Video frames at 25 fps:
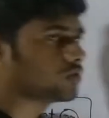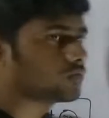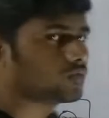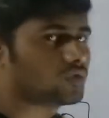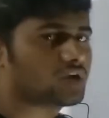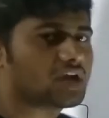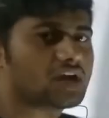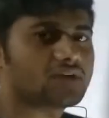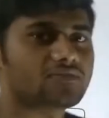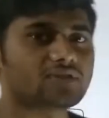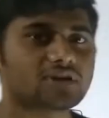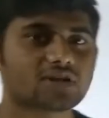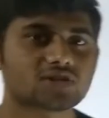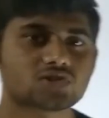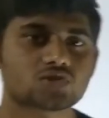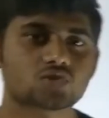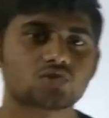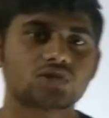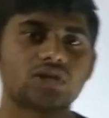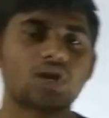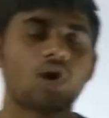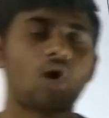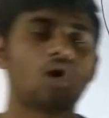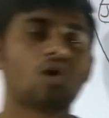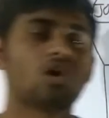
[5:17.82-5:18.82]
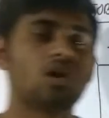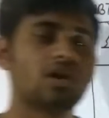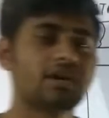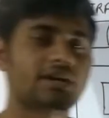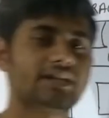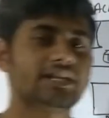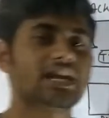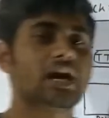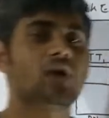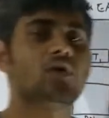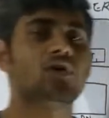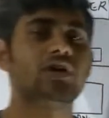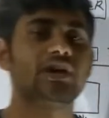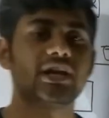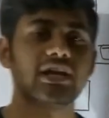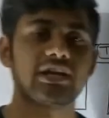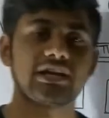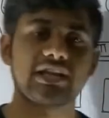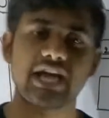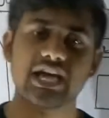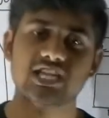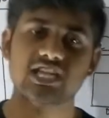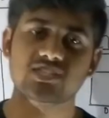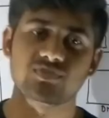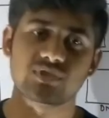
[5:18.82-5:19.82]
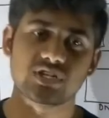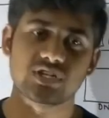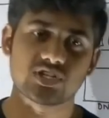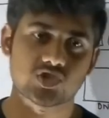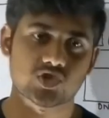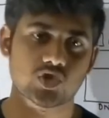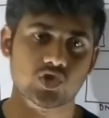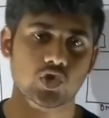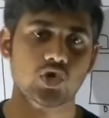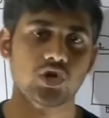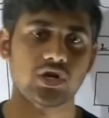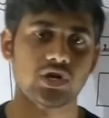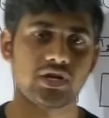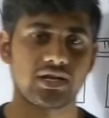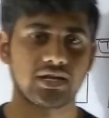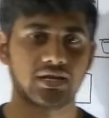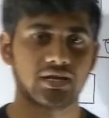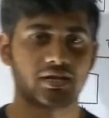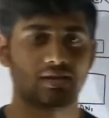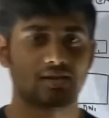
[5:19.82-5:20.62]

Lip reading: we have understood that already our data has been stored